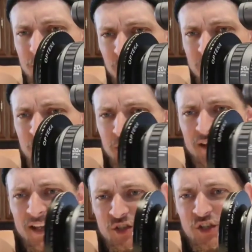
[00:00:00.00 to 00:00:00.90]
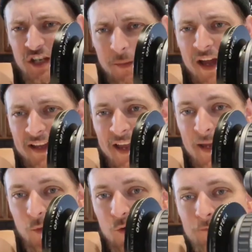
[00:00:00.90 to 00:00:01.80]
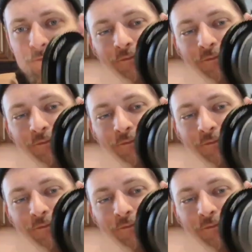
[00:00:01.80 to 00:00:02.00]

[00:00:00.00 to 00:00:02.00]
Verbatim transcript: So I took an HDMI cable.